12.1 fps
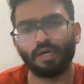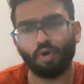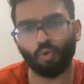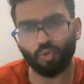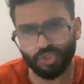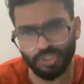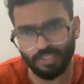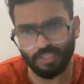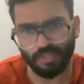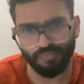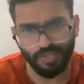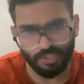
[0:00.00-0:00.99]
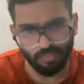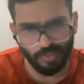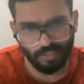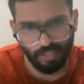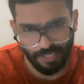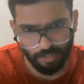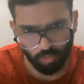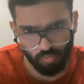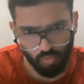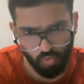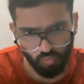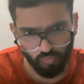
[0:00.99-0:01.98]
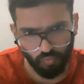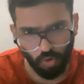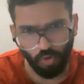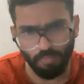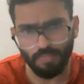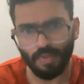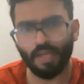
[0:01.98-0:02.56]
ocean. The winds will try to move from